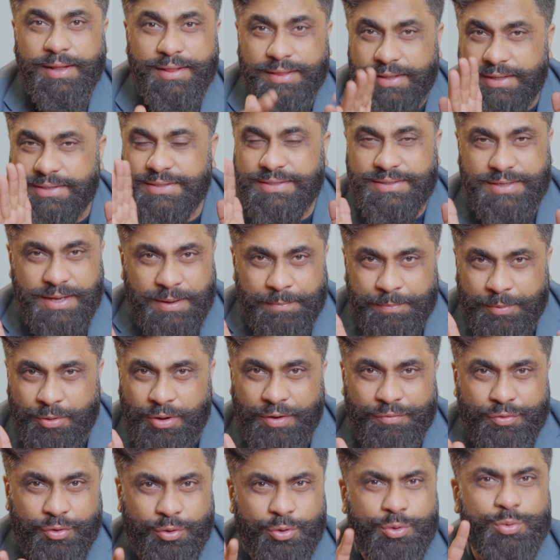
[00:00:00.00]
In this step, you
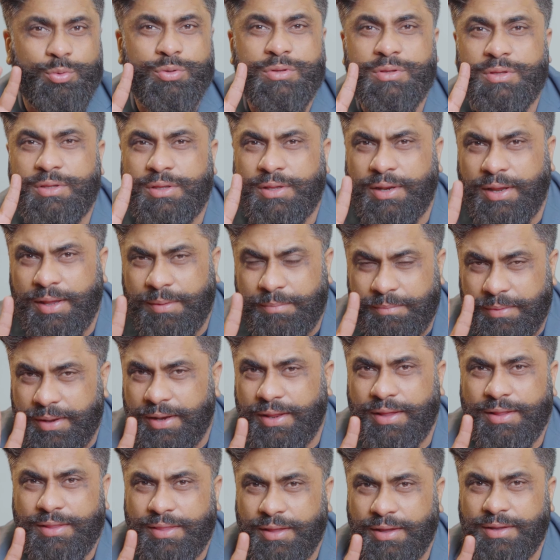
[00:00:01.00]
have to do 3
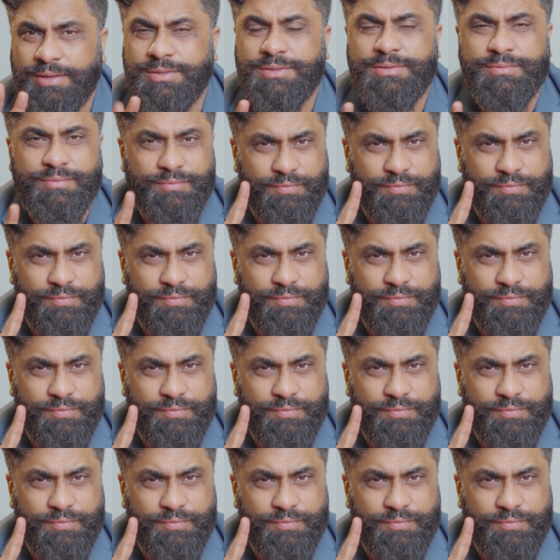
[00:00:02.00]
mini things.